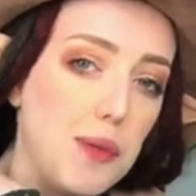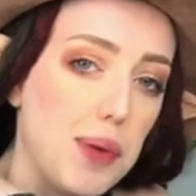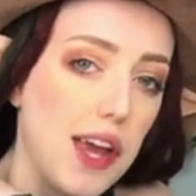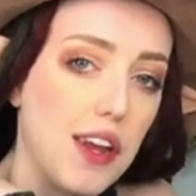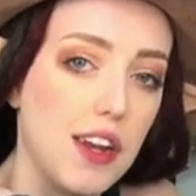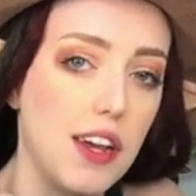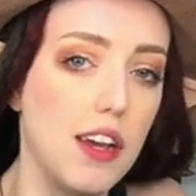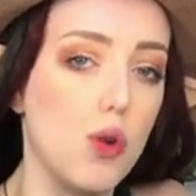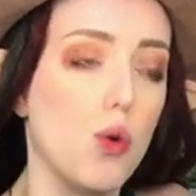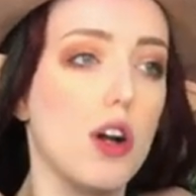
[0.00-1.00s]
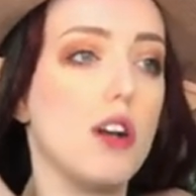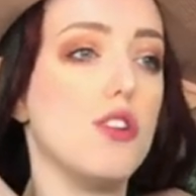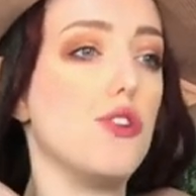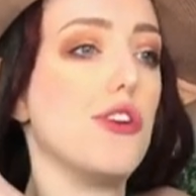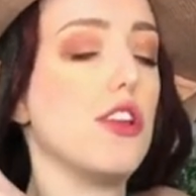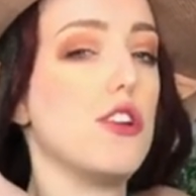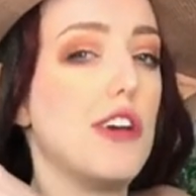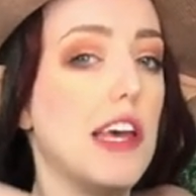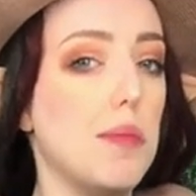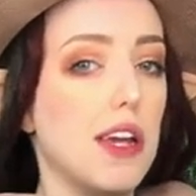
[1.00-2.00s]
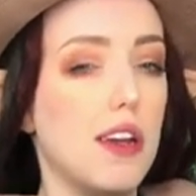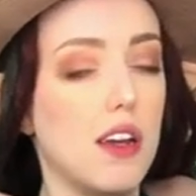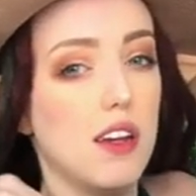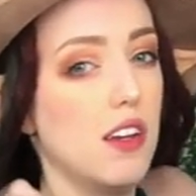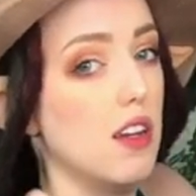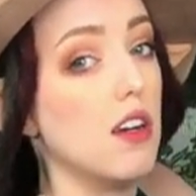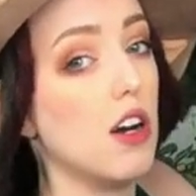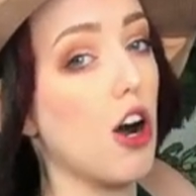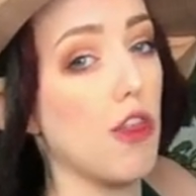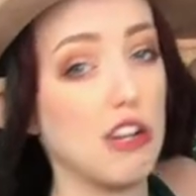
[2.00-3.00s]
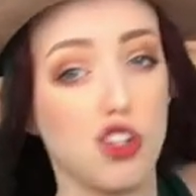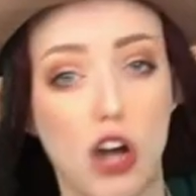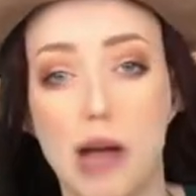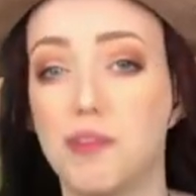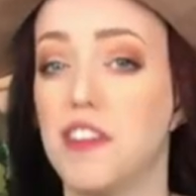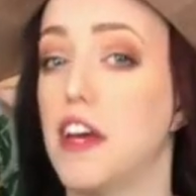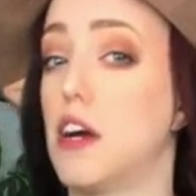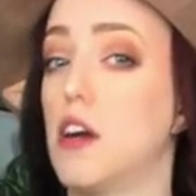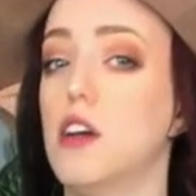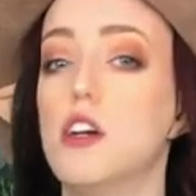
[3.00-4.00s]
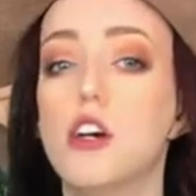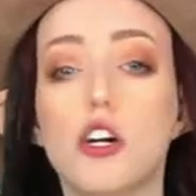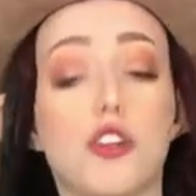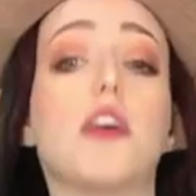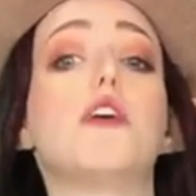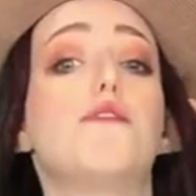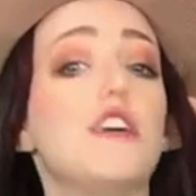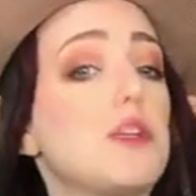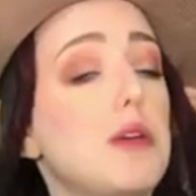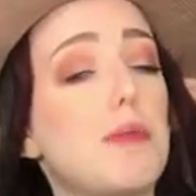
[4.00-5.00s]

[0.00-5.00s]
pinning it or doing a little hemming on the straps there so that it fits me